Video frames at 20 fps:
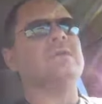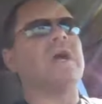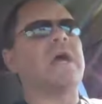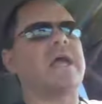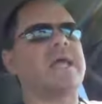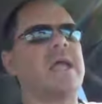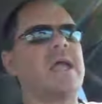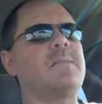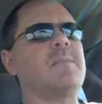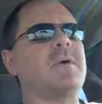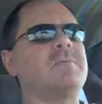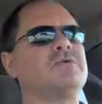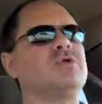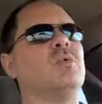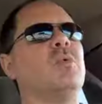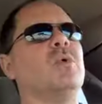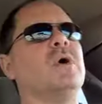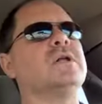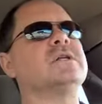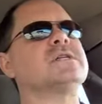I came up
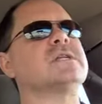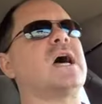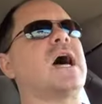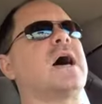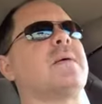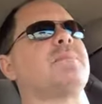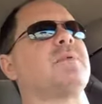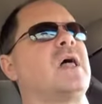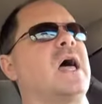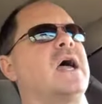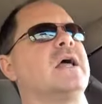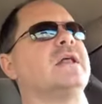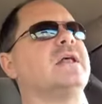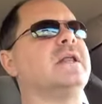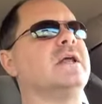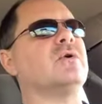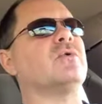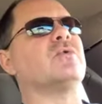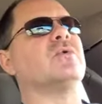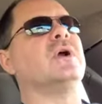to one stoplight
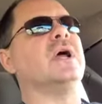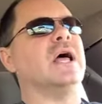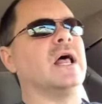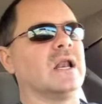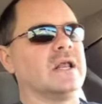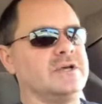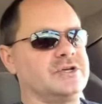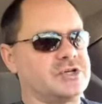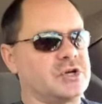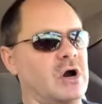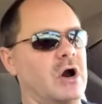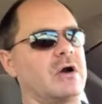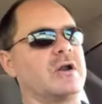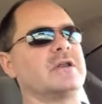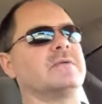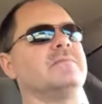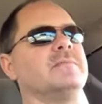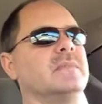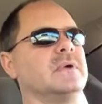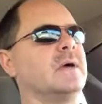and it really
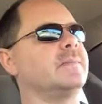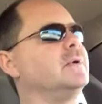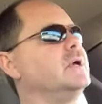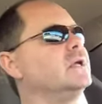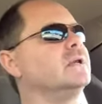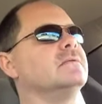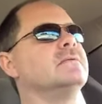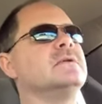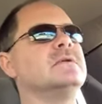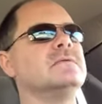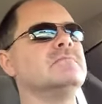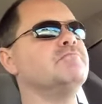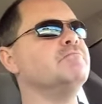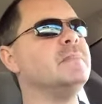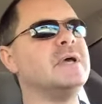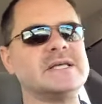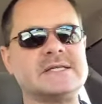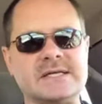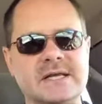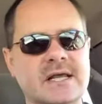started,
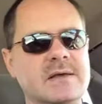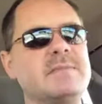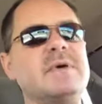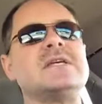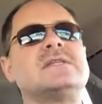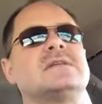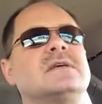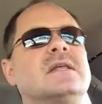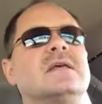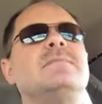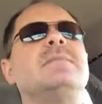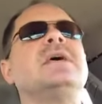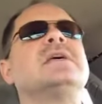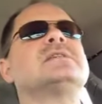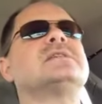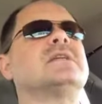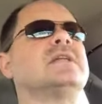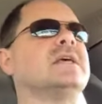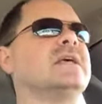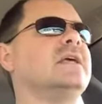
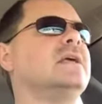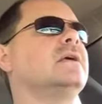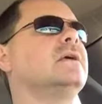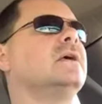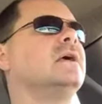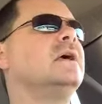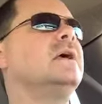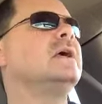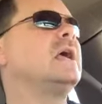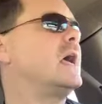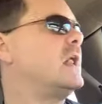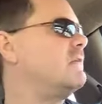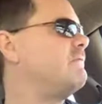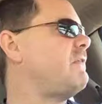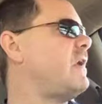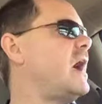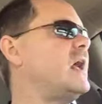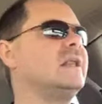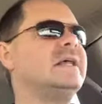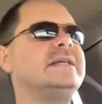missity, and
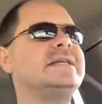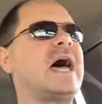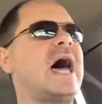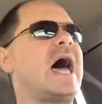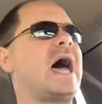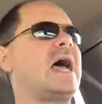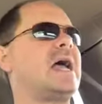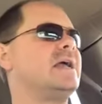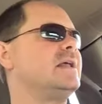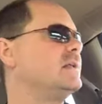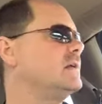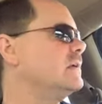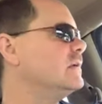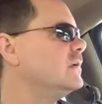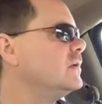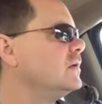it finally died.